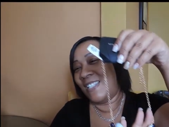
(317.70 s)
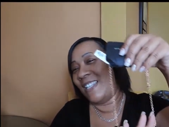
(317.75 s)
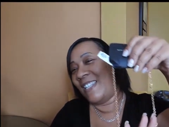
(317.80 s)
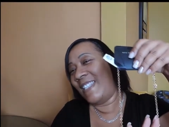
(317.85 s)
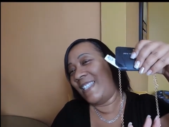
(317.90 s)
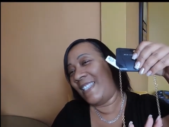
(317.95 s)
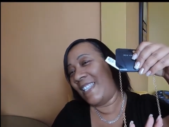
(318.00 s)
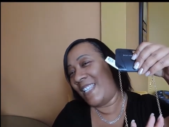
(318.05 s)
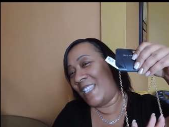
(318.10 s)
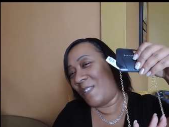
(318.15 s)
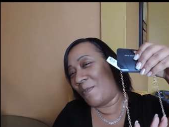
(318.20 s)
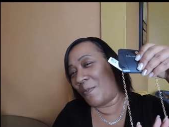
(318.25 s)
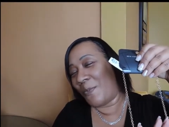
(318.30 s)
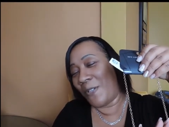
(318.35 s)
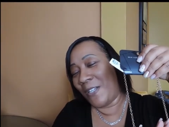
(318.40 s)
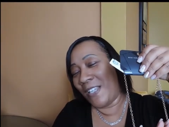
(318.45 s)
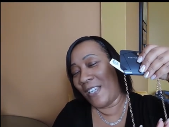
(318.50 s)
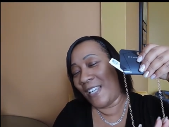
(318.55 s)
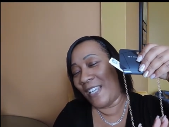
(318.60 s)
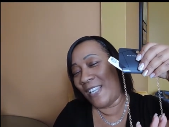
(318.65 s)
nothing says
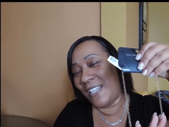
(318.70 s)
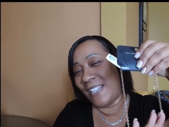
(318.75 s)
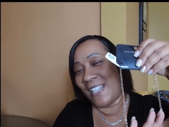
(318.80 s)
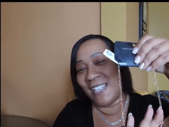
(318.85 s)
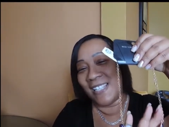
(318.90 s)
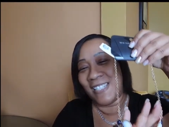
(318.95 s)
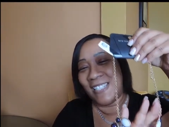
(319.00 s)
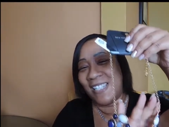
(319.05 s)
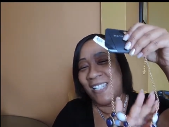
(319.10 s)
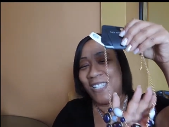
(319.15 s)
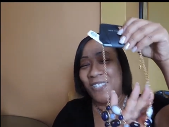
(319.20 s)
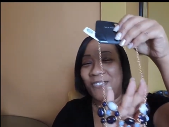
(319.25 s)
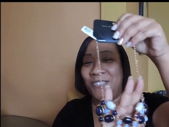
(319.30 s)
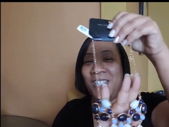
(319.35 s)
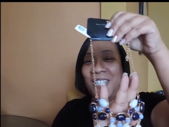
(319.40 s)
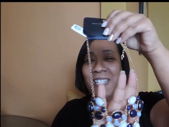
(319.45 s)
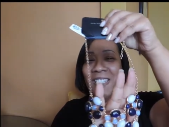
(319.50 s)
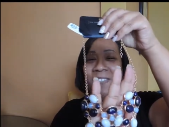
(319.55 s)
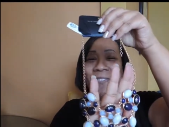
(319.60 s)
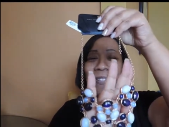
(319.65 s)
spring like
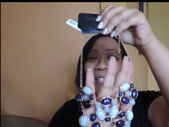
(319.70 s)
accessories